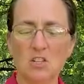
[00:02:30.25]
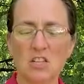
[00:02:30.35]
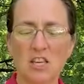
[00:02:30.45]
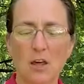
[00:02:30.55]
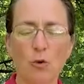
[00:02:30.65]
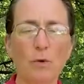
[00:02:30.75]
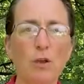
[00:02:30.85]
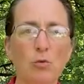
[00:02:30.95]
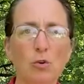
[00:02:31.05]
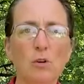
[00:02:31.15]
Together, we
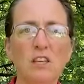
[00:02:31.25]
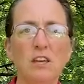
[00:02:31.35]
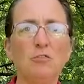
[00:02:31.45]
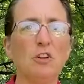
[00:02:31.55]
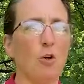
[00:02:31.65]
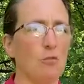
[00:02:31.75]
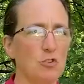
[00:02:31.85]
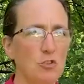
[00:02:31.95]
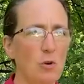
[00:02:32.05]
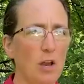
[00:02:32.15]
grew and gifted over
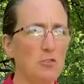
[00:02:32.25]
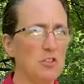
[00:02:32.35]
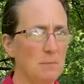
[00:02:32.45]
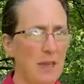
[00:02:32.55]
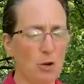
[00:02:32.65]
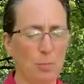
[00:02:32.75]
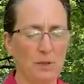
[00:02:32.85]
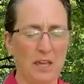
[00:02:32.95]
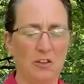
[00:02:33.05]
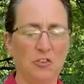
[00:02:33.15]
200 tomato
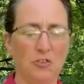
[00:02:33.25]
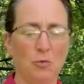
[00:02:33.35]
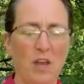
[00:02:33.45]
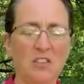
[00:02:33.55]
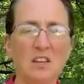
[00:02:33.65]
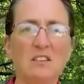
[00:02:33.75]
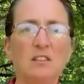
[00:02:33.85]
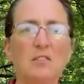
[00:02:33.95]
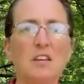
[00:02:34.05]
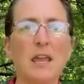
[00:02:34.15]
plants to residents
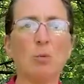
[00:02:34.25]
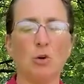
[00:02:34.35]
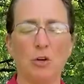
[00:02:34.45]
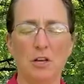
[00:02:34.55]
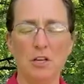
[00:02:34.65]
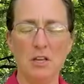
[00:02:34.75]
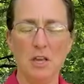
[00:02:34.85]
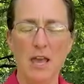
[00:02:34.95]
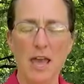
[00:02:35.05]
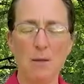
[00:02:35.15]
of the neighborhood,
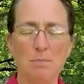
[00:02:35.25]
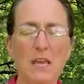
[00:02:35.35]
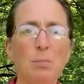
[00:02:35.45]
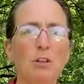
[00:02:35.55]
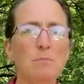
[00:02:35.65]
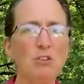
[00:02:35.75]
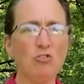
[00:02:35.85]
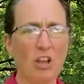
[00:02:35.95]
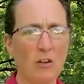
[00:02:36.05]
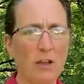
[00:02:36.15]
and people have been
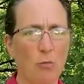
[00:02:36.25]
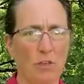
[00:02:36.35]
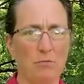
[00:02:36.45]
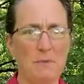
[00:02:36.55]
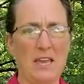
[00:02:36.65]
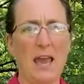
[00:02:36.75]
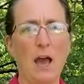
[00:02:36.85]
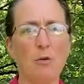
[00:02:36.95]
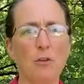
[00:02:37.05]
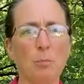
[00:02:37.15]
sharing with me
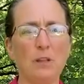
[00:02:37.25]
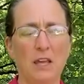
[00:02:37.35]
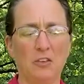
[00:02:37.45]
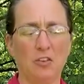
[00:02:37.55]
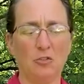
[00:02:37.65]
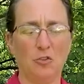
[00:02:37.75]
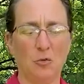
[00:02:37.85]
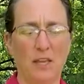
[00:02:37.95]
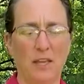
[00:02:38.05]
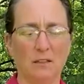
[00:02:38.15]
how their plants are
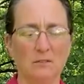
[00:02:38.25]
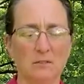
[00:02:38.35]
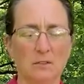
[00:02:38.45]
doing.